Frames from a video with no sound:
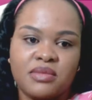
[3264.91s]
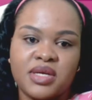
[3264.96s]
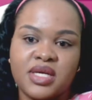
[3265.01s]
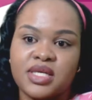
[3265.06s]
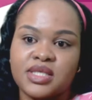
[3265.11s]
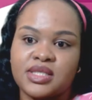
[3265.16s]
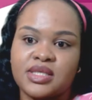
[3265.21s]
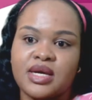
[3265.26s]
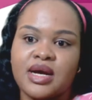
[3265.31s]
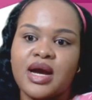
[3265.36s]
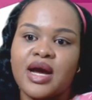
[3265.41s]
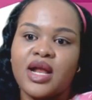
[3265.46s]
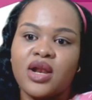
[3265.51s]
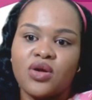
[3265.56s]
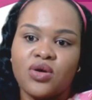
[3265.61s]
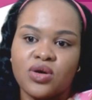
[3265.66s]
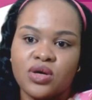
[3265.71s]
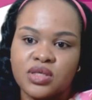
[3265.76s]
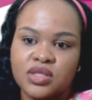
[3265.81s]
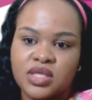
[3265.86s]
because there are
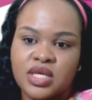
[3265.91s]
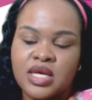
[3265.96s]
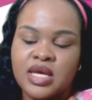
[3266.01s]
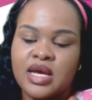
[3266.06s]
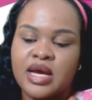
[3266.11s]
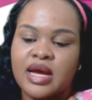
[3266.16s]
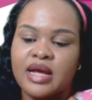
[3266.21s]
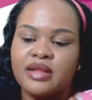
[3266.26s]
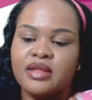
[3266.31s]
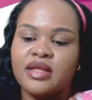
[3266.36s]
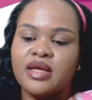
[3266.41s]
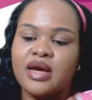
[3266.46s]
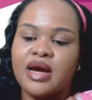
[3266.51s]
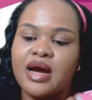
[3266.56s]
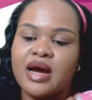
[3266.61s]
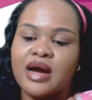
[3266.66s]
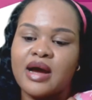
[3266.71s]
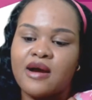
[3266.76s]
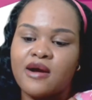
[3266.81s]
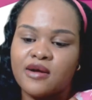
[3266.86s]
laws and there
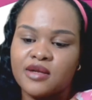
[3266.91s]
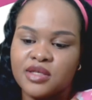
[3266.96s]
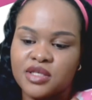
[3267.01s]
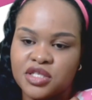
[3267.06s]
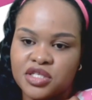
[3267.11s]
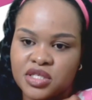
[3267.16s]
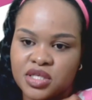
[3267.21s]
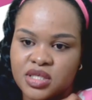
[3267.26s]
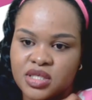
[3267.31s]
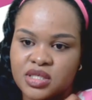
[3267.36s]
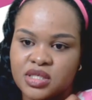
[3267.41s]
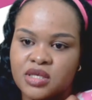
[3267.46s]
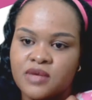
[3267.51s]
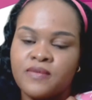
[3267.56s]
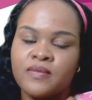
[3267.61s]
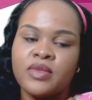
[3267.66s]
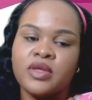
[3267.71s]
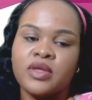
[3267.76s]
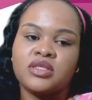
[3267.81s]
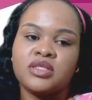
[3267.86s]
are conditions
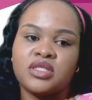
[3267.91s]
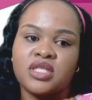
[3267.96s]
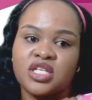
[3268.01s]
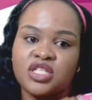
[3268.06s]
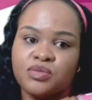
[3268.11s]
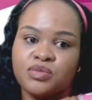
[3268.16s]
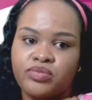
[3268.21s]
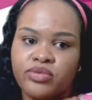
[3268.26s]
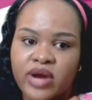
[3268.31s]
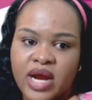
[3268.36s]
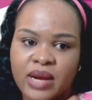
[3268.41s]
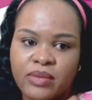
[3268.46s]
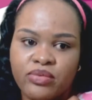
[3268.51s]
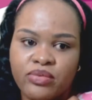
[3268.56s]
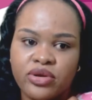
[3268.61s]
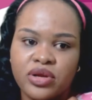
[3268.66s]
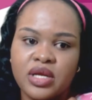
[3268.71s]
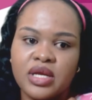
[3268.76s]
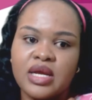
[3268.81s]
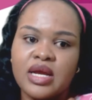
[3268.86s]
such as
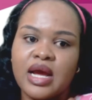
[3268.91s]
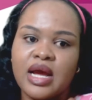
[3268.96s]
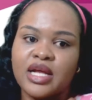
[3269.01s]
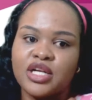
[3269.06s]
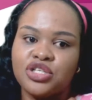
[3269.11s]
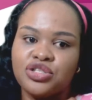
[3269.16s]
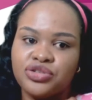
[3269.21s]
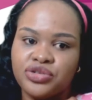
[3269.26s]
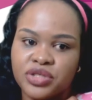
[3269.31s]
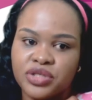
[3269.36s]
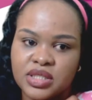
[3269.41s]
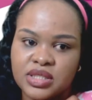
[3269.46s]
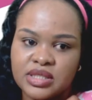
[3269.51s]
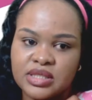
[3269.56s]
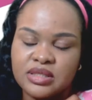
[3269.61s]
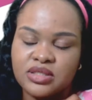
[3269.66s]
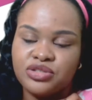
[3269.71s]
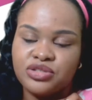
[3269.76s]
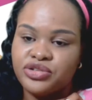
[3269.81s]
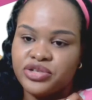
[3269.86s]
bribery and
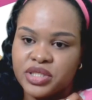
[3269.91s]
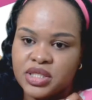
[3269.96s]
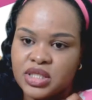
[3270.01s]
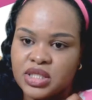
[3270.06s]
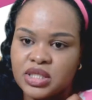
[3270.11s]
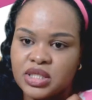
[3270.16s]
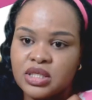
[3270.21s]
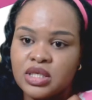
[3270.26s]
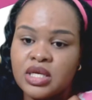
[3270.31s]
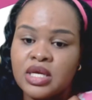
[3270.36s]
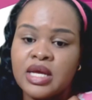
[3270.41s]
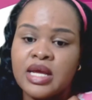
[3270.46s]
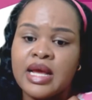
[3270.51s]
treating,